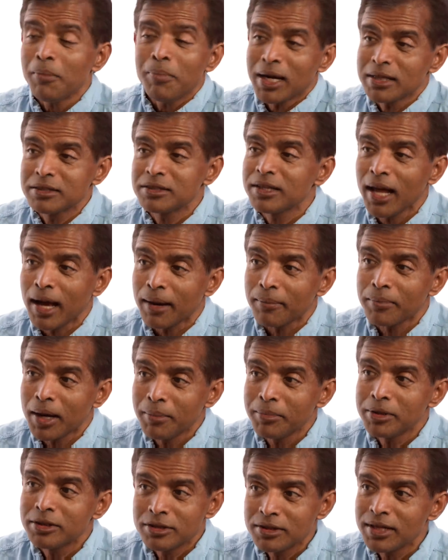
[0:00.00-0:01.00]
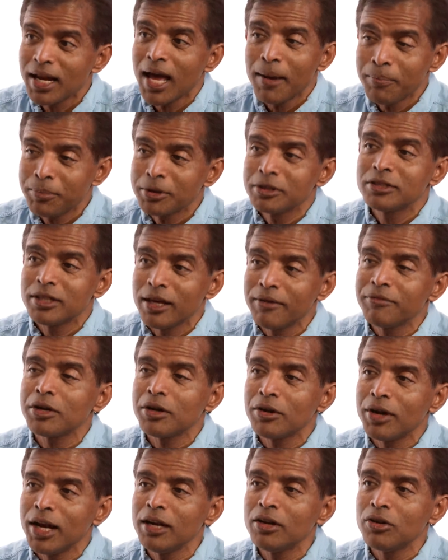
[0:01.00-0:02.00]
I'll buy Snap. I mean, Snap at
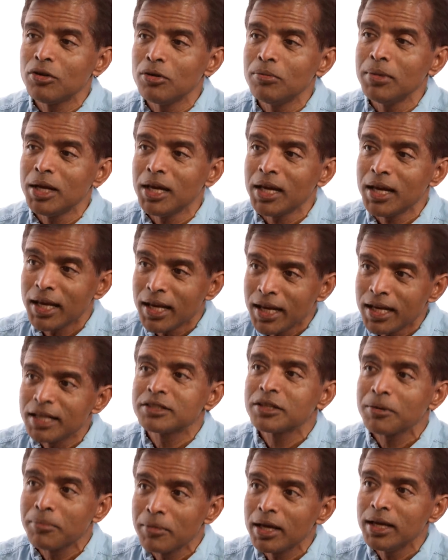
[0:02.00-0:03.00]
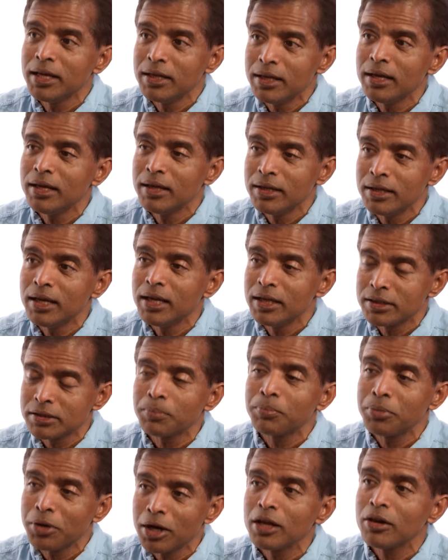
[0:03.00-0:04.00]
seven or eight to me is a
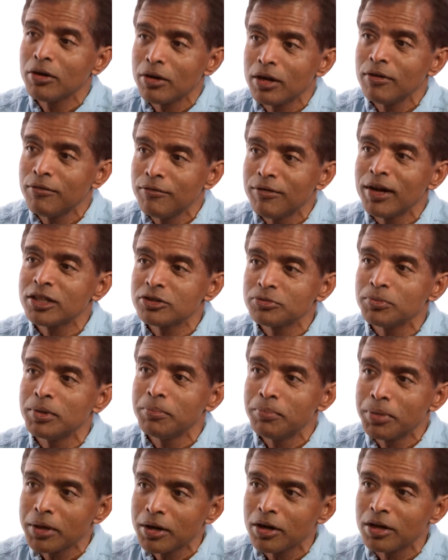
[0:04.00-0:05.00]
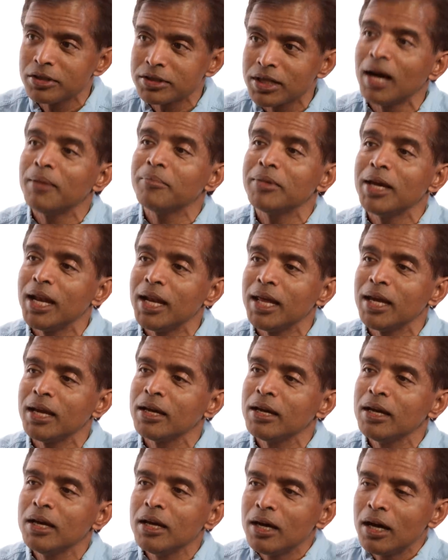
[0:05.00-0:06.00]
is a pretty good investment because I'm
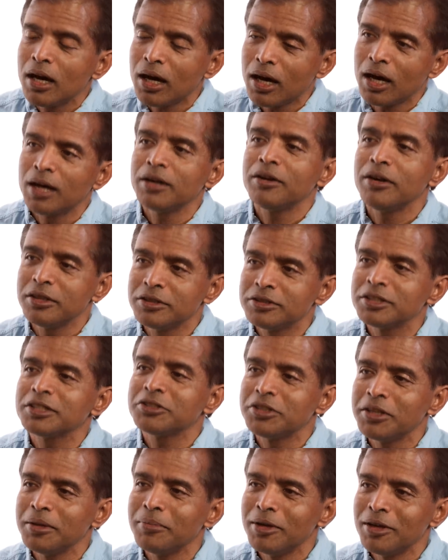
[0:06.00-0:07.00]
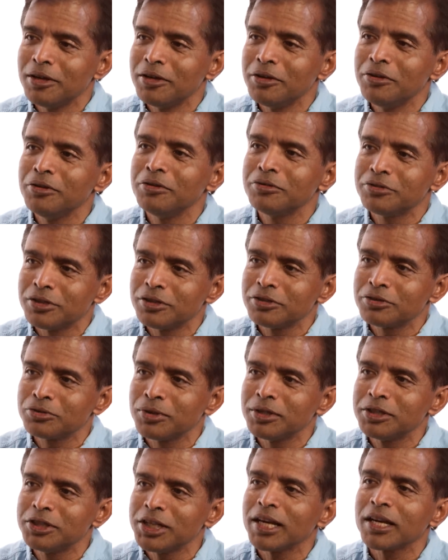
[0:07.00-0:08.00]
getting 160 million users
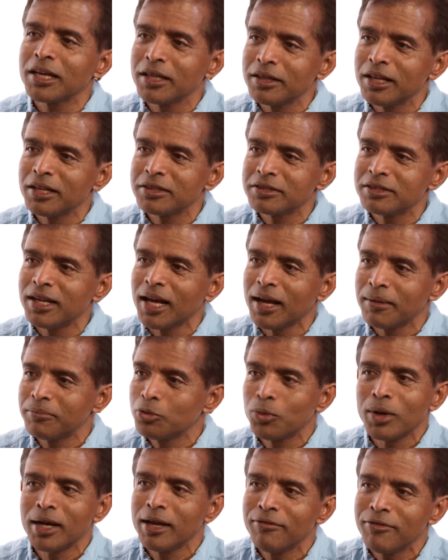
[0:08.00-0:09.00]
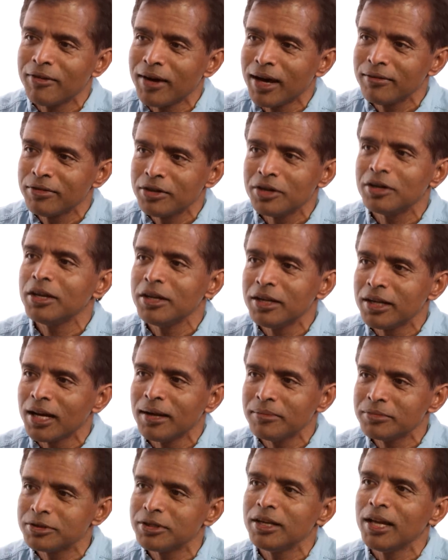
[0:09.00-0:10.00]
who are checking their Snap 25, 30
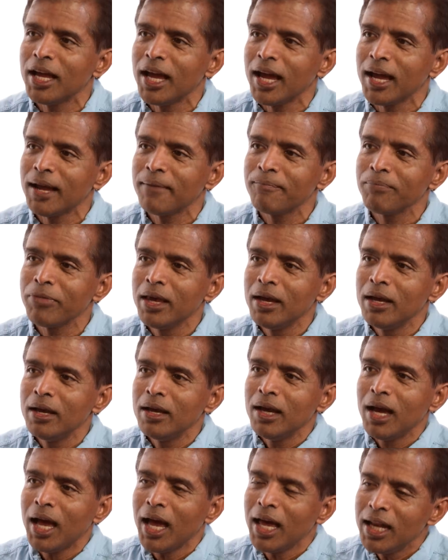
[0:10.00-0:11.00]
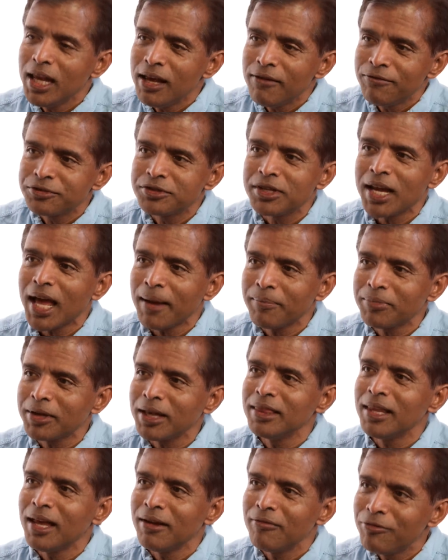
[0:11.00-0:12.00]
times a day, mm-hmm. and if Snap
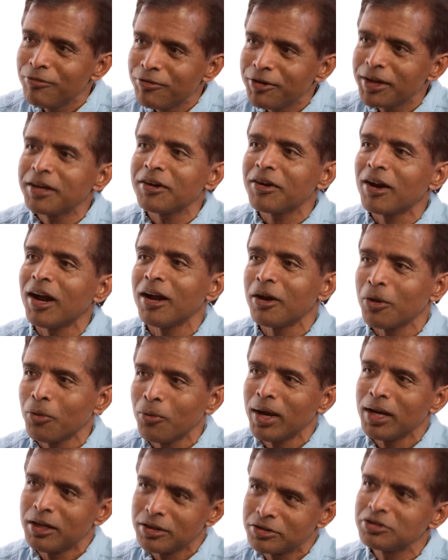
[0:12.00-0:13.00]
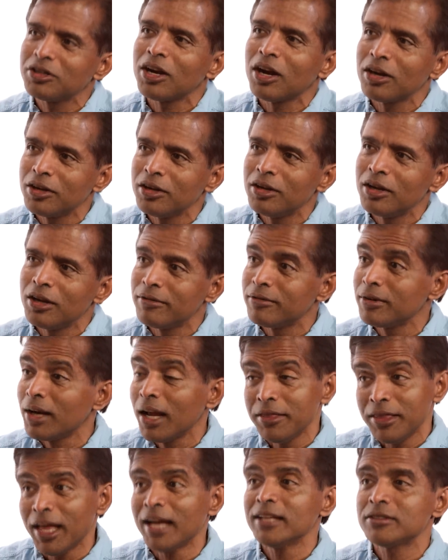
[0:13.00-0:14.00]
can then figure out a way to start to deliver,
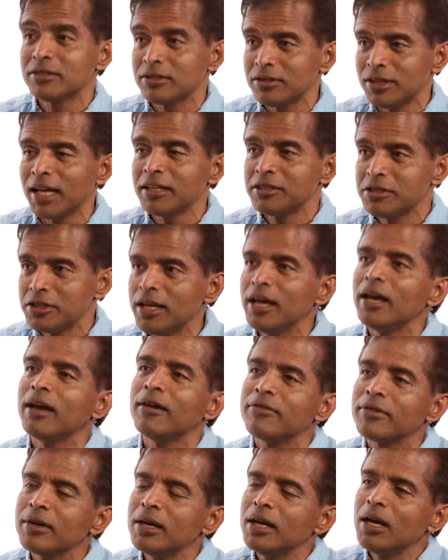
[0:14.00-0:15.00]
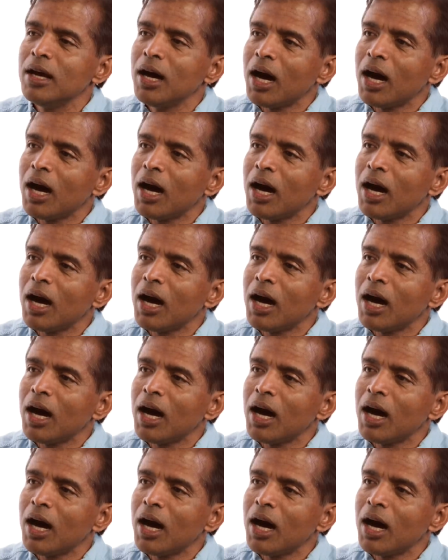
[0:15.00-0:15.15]
and that's that's the if